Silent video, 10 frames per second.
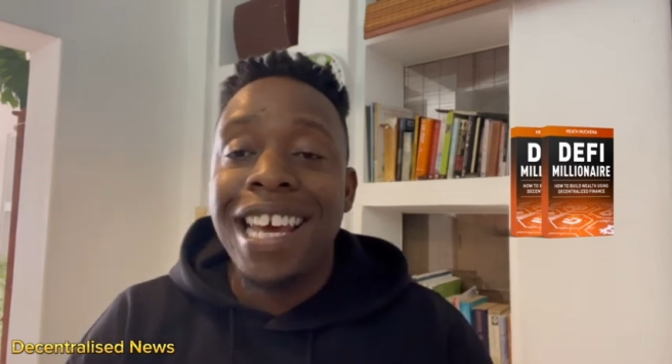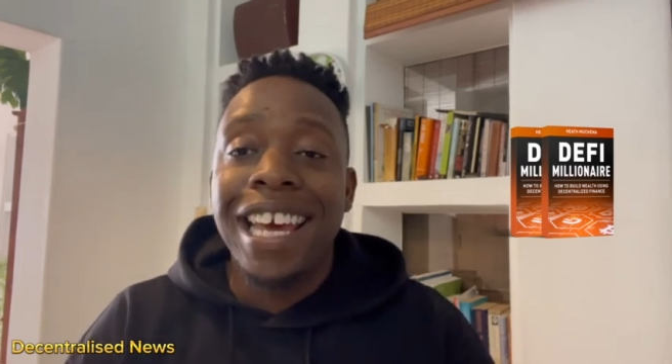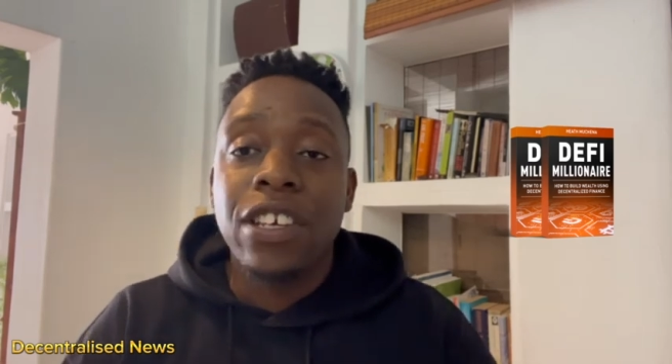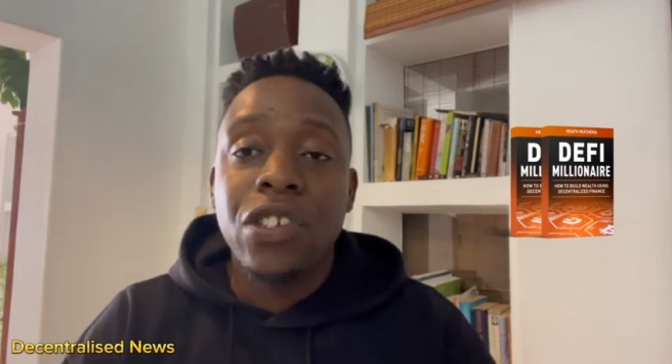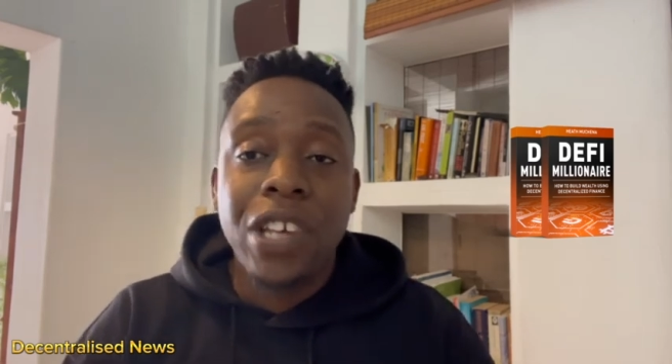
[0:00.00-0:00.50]

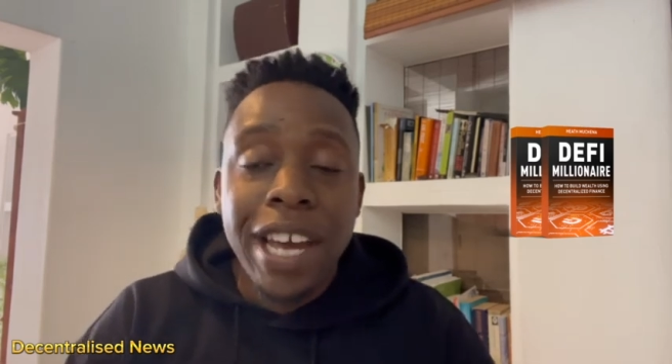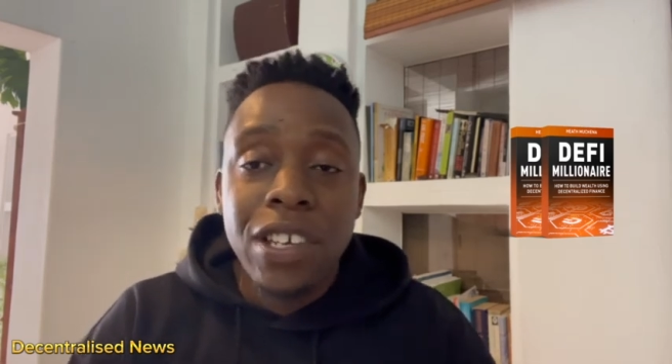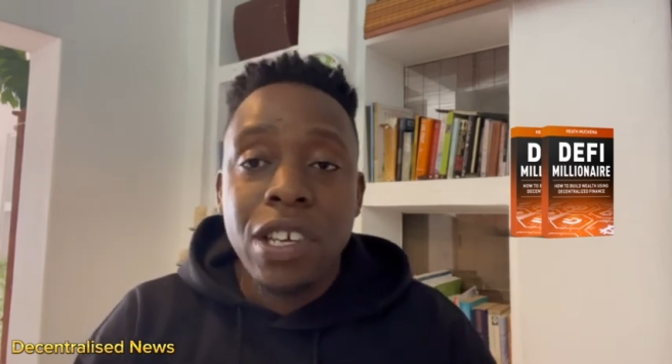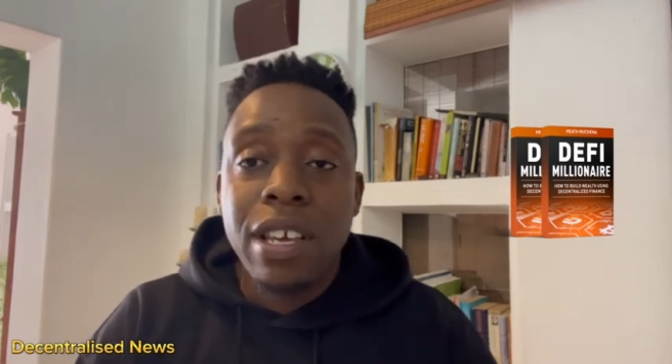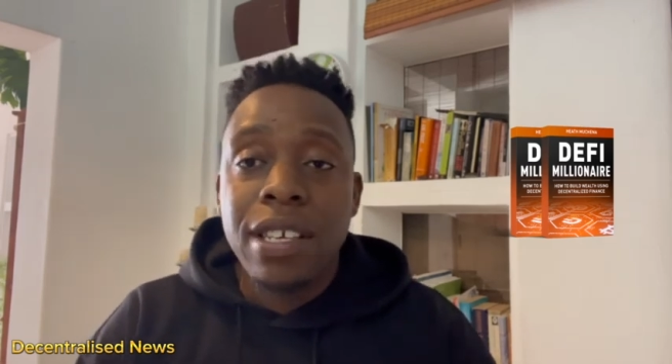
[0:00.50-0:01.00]

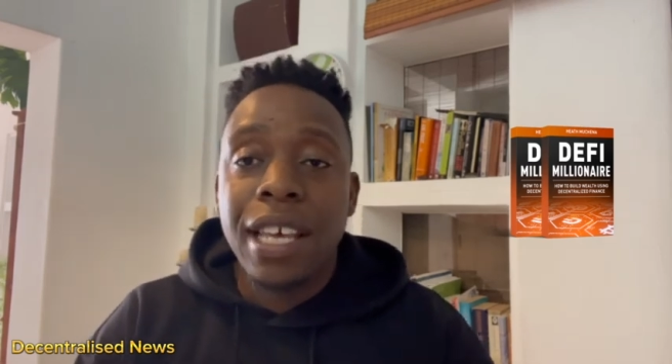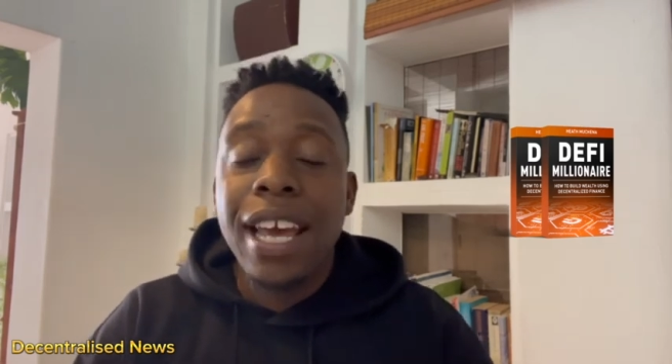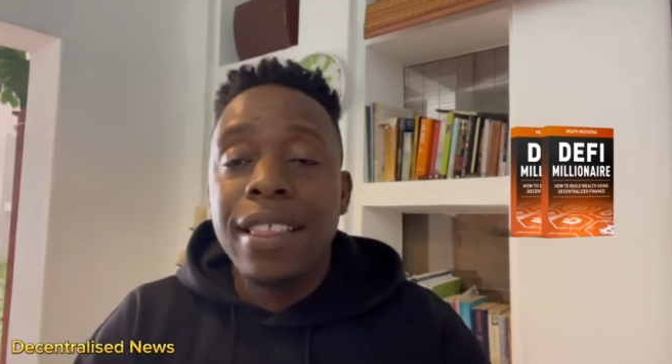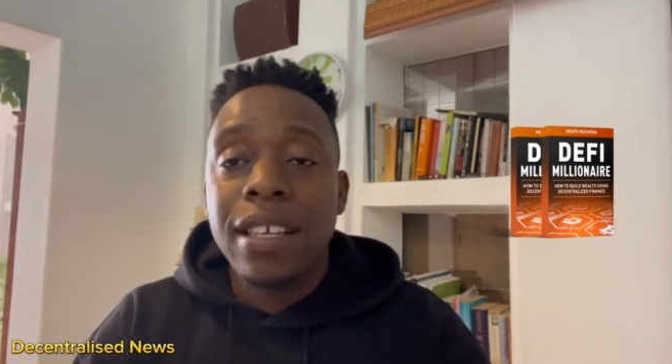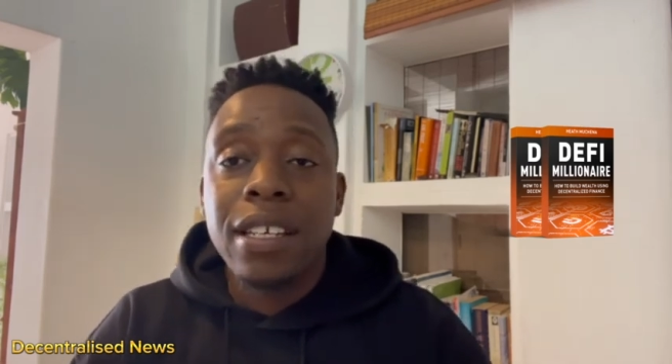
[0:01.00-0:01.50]
exchanges
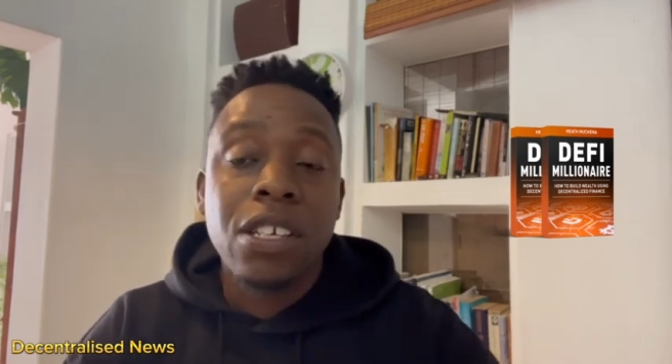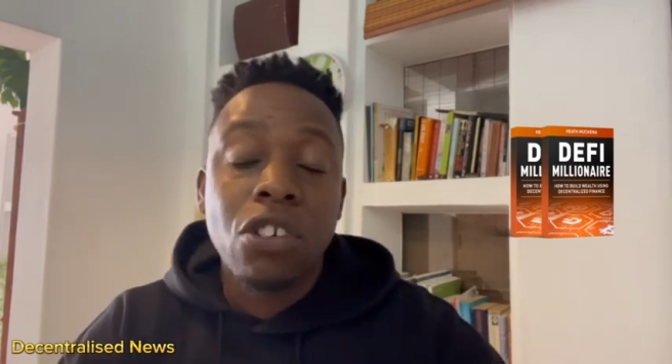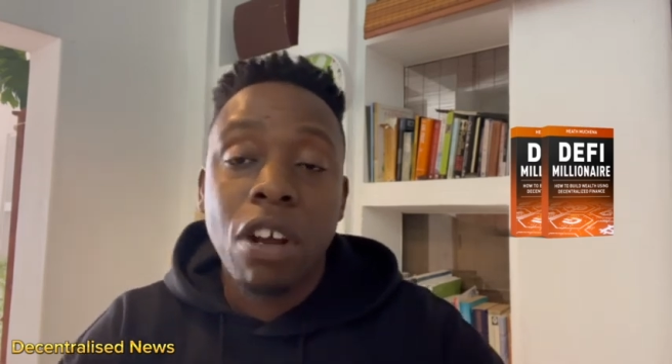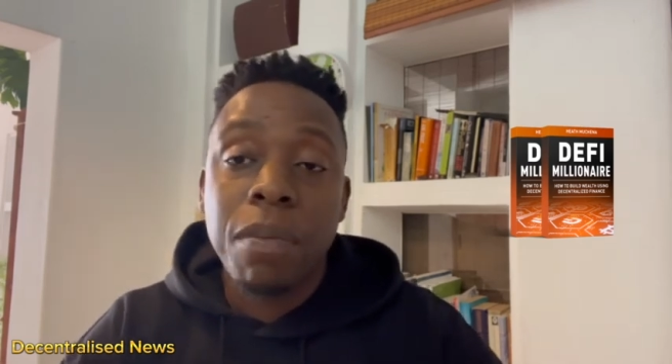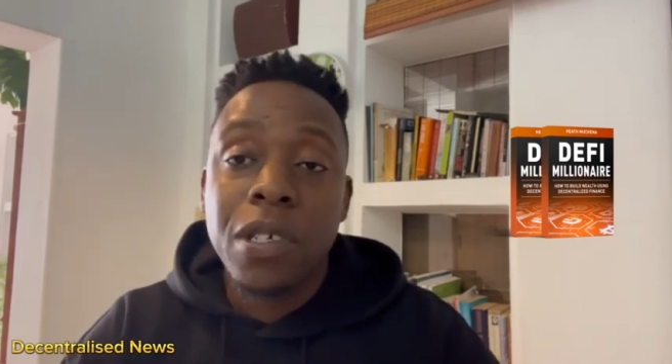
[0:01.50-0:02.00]
in the
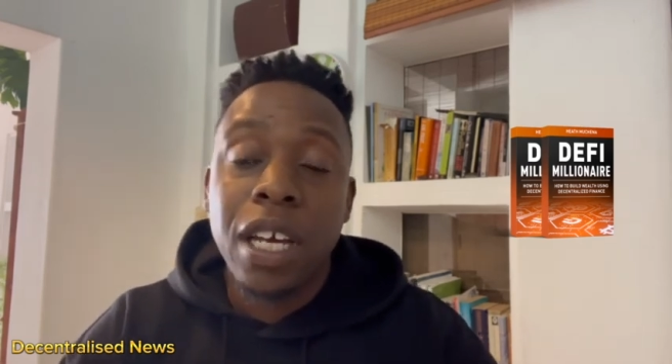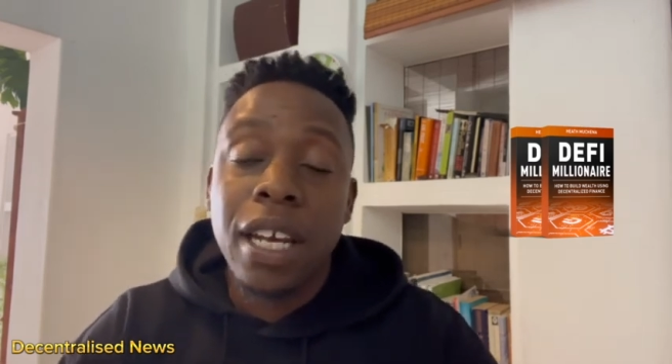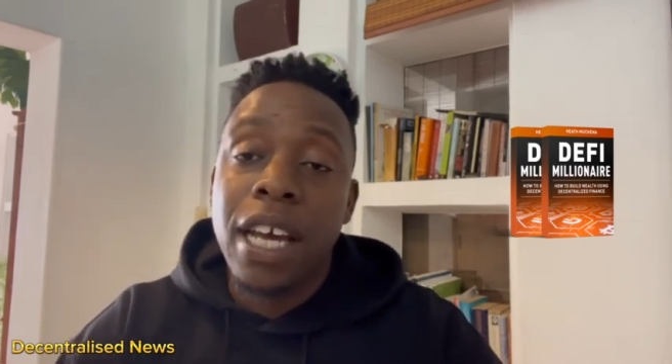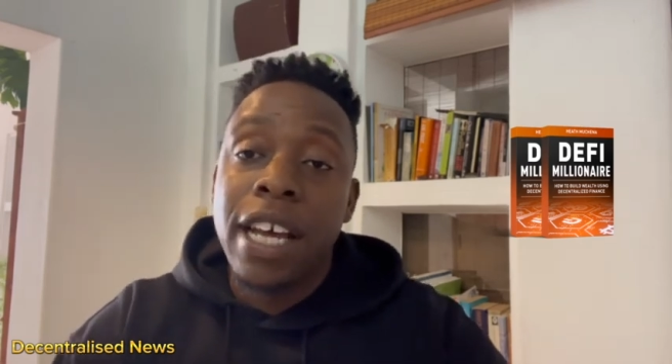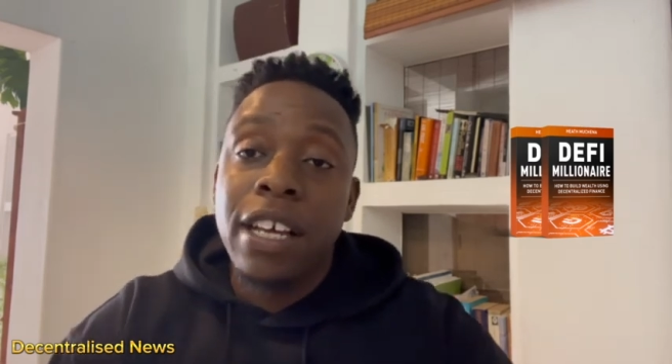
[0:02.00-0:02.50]
description.